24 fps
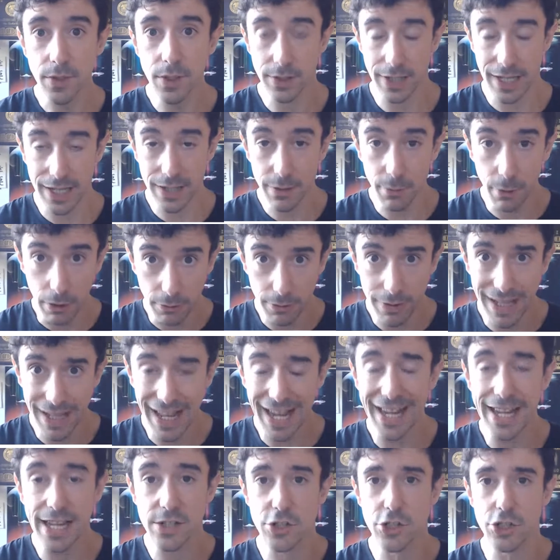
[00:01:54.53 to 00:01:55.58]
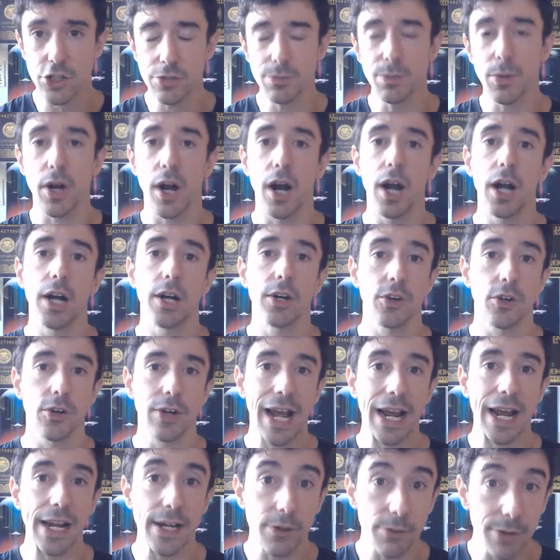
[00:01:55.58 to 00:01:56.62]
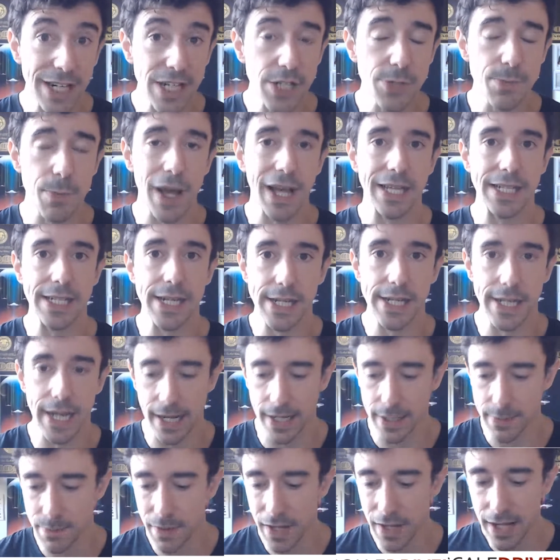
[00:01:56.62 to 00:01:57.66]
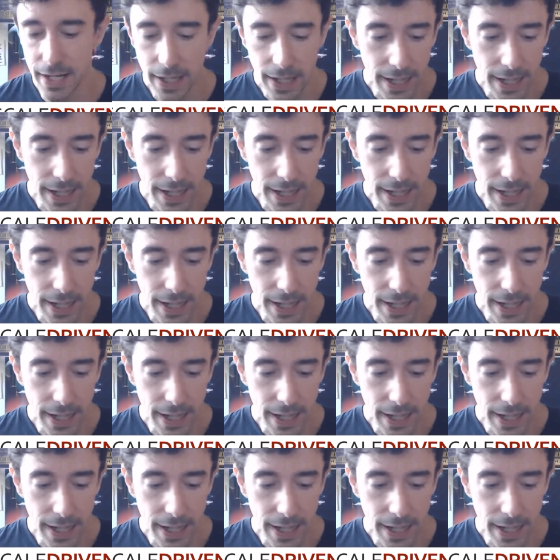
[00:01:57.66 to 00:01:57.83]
Okay, they were relaying super hard on organic reach back in the day.